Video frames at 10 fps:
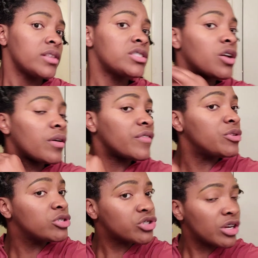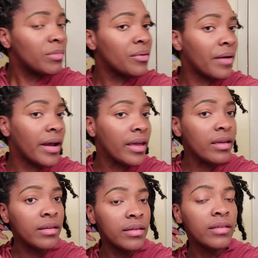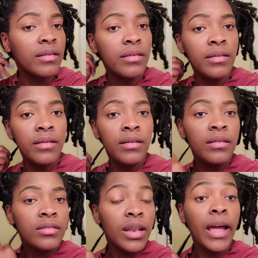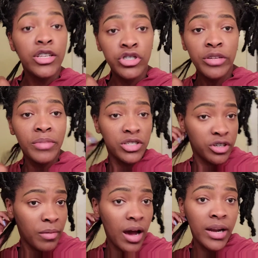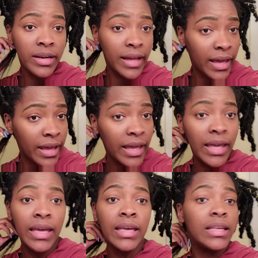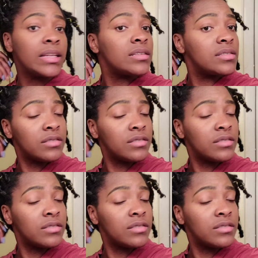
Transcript: So if you trim it right, like trim all the dead ends,